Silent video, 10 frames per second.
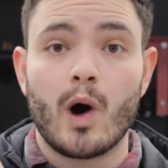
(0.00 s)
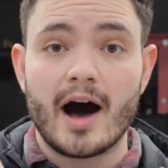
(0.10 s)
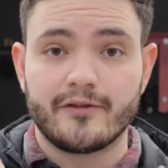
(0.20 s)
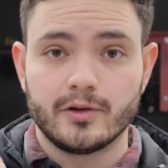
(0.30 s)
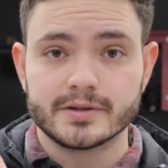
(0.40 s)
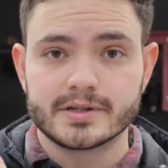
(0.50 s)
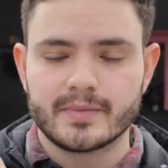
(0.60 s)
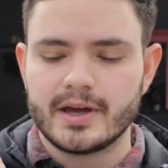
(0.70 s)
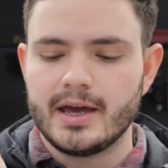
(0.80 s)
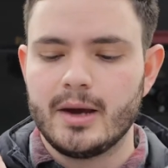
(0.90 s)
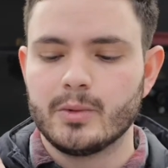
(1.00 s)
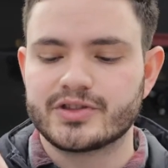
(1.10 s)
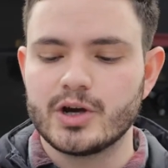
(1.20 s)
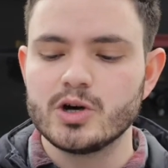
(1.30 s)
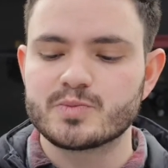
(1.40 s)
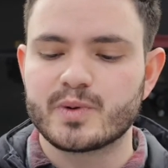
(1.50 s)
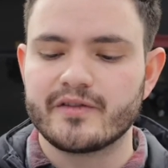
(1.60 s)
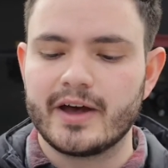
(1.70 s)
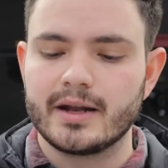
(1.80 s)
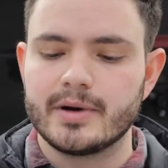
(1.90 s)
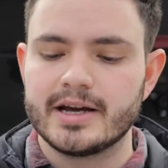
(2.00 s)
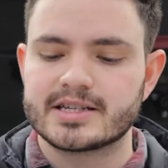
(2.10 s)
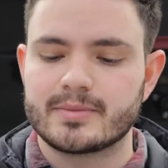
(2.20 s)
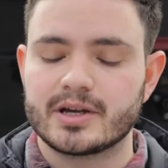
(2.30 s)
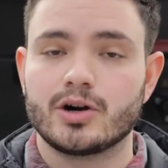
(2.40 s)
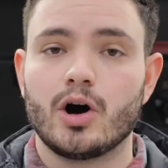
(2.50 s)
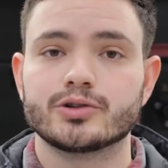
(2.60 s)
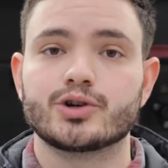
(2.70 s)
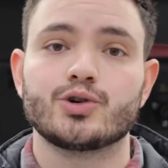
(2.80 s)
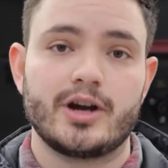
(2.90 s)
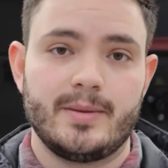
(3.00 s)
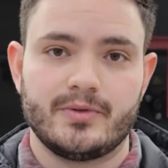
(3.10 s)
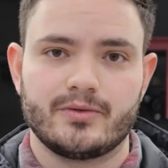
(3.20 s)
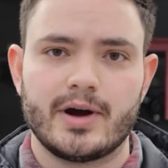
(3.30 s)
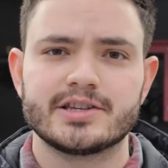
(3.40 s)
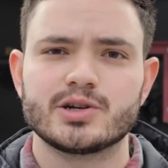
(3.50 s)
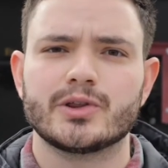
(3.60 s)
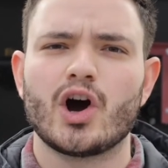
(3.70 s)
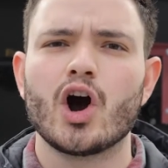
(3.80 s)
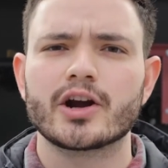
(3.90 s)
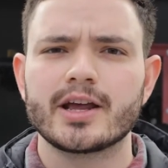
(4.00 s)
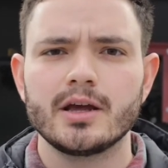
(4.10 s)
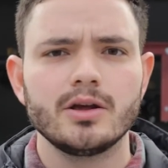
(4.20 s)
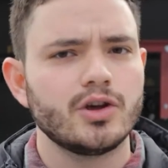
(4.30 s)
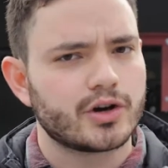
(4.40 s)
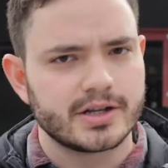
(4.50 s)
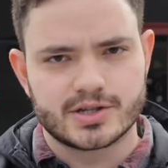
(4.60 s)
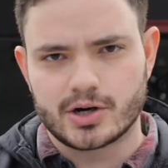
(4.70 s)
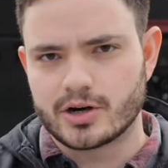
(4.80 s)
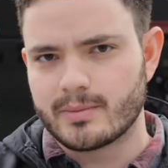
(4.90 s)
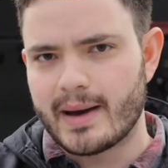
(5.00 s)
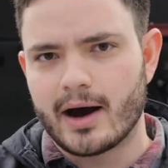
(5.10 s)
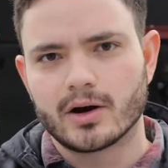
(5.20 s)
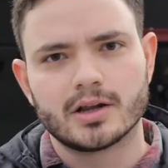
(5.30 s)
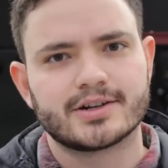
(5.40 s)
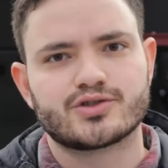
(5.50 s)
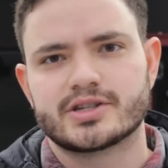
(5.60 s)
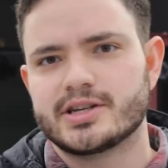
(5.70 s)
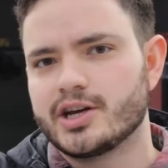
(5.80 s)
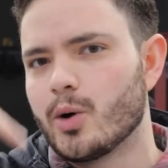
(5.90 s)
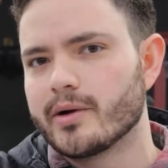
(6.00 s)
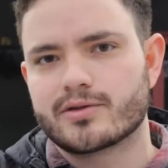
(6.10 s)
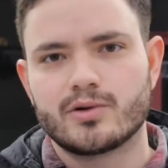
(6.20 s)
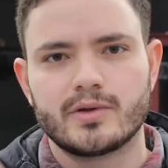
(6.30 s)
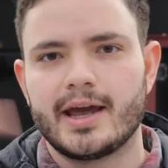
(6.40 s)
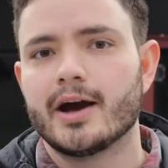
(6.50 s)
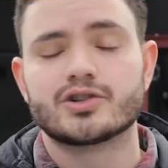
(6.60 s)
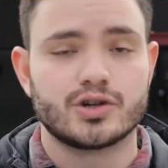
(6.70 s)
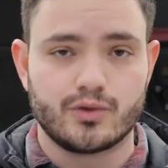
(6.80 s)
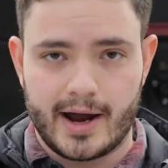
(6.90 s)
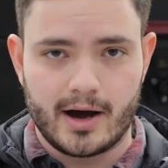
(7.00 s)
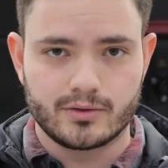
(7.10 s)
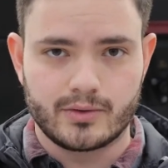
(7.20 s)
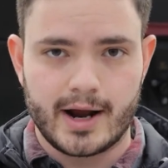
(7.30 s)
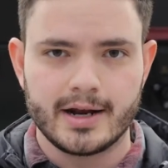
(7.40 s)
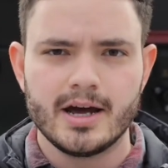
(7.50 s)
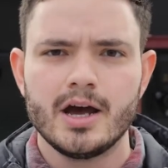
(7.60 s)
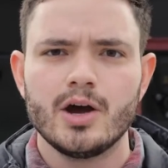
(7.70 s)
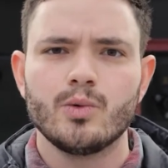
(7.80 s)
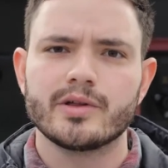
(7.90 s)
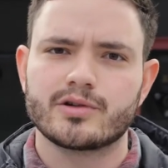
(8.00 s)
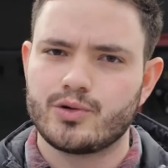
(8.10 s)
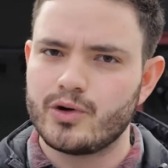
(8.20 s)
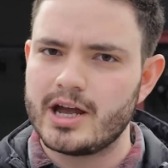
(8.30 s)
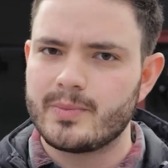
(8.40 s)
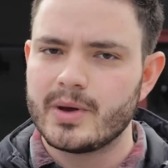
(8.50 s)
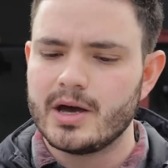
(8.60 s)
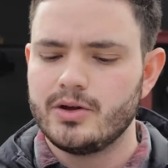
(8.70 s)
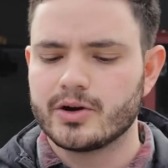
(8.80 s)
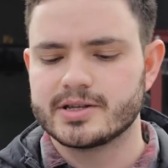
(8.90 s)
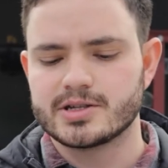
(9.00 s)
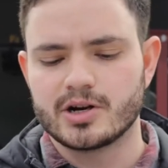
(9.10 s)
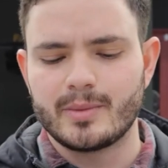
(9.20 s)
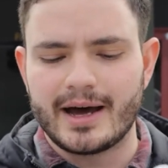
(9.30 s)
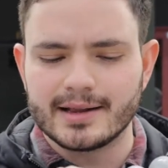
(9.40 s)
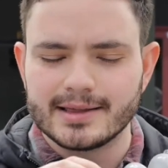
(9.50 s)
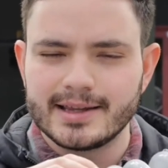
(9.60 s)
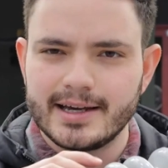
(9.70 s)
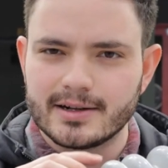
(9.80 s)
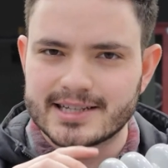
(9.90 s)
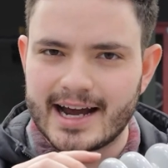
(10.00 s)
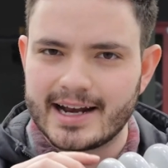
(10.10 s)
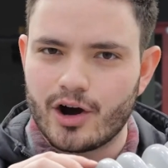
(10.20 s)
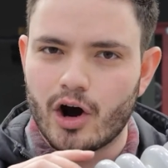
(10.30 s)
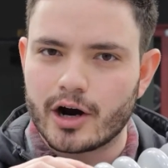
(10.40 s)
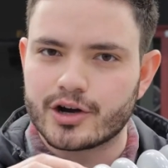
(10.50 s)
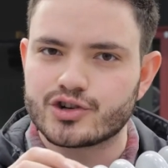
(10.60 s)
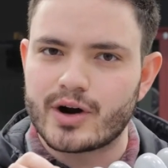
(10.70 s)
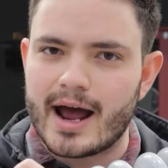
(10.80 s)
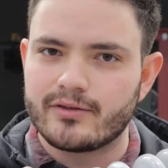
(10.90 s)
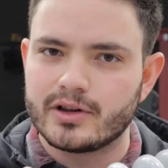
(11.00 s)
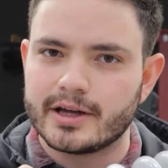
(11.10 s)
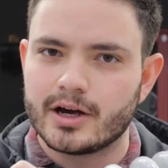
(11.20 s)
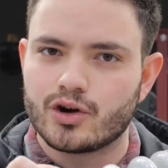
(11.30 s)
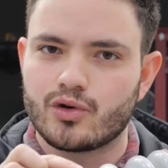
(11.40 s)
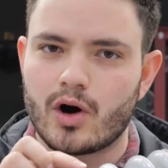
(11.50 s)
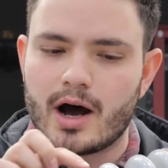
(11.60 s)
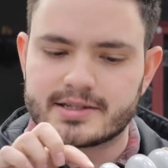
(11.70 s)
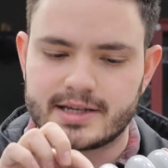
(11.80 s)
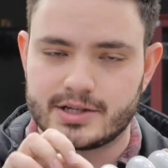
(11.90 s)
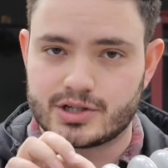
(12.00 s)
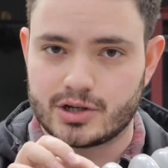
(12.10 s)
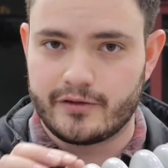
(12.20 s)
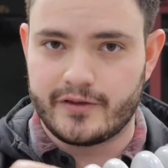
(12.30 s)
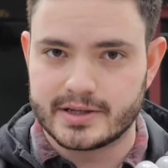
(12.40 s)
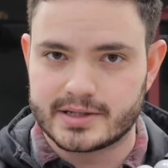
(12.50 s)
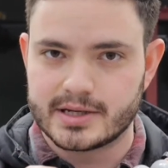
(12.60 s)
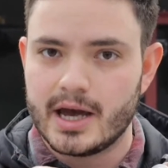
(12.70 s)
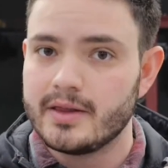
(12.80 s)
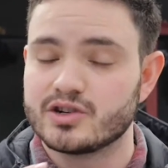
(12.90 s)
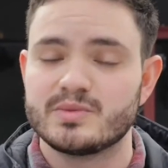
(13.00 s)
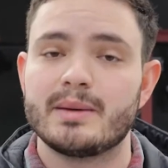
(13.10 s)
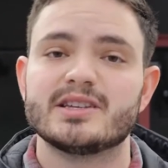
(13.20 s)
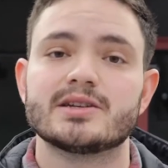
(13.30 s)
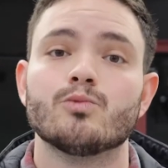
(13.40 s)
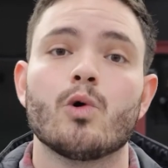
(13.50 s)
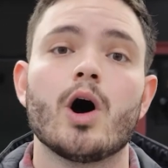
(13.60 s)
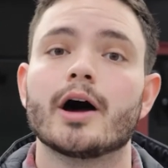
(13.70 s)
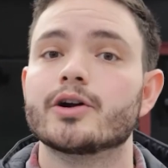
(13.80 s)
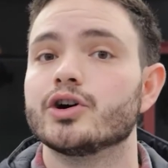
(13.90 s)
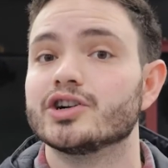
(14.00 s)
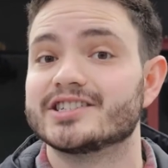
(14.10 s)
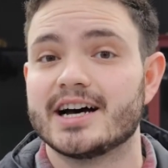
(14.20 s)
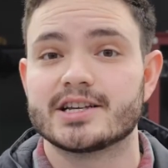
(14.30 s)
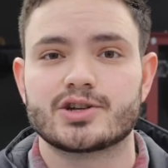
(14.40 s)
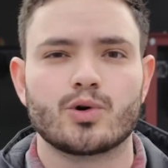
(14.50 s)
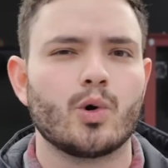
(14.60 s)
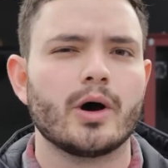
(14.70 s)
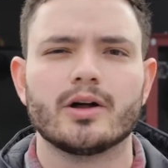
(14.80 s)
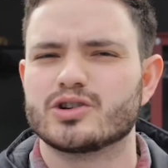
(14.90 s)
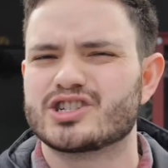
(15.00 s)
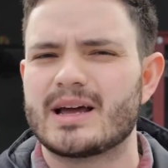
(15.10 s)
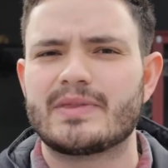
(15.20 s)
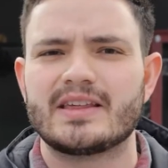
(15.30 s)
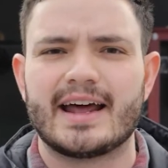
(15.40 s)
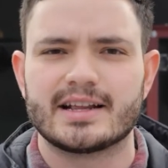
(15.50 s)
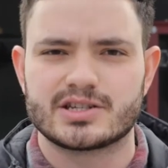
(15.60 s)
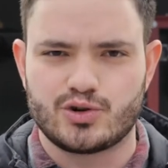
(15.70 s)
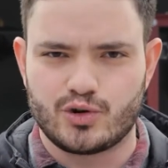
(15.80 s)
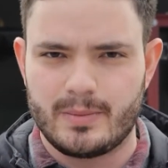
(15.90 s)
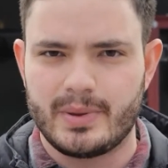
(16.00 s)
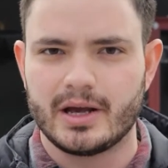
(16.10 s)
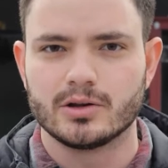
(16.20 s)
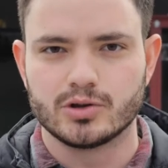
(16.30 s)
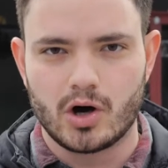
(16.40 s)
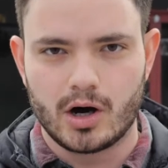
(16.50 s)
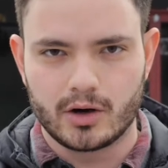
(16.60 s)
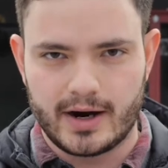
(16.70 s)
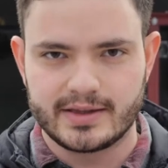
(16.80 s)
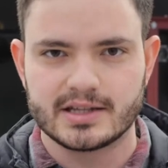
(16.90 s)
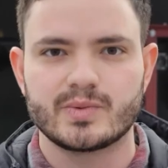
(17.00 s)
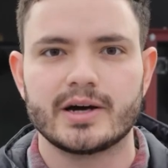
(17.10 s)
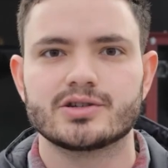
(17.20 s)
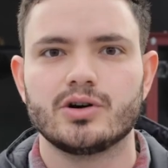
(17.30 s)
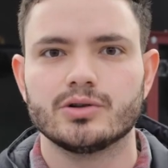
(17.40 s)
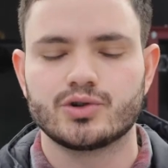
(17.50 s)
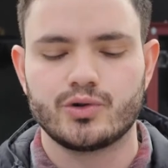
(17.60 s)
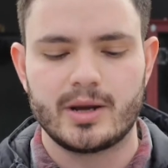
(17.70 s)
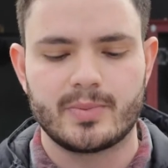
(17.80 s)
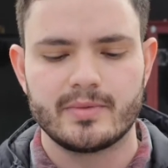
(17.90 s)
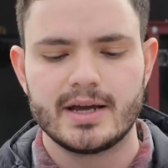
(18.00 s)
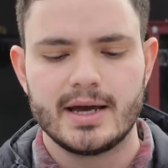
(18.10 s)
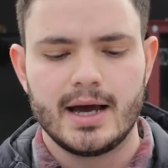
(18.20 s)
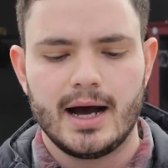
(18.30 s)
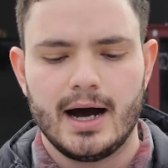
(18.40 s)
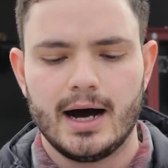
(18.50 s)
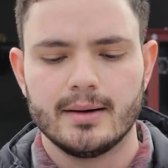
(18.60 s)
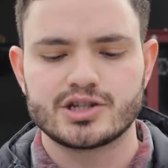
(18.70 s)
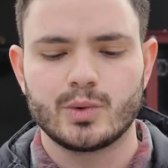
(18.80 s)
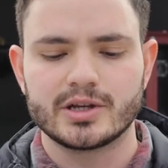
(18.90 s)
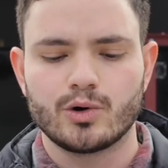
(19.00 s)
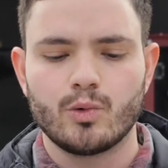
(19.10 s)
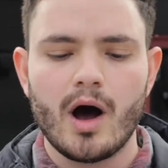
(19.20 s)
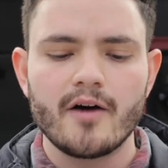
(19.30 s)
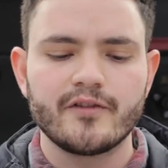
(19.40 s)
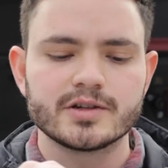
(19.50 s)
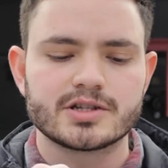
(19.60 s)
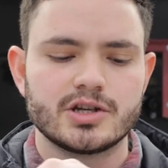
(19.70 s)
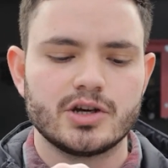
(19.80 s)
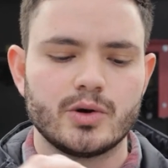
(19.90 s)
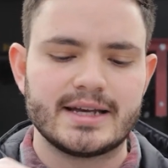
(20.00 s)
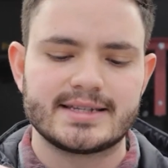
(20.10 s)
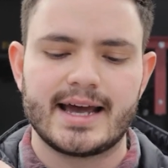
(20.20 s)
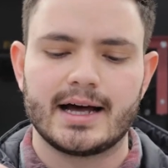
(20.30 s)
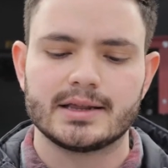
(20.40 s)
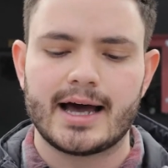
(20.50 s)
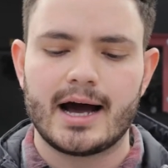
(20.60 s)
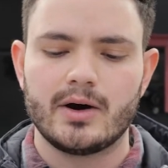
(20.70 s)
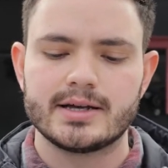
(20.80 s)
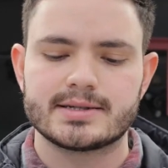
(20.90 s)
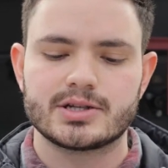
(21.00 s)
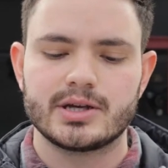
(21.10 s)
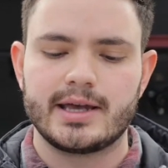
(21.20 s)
waffles, and what those prevent is something called creep, right? So with arcing, you're concerned about electricity going through the air to ground, right? With creep, you're concerned about a little tiny arc traveling across a surface there's maybe some water or dust or oil or something that it's creeping along, right? That's why it's called creep. Uh, so what the waffles do is they allow us to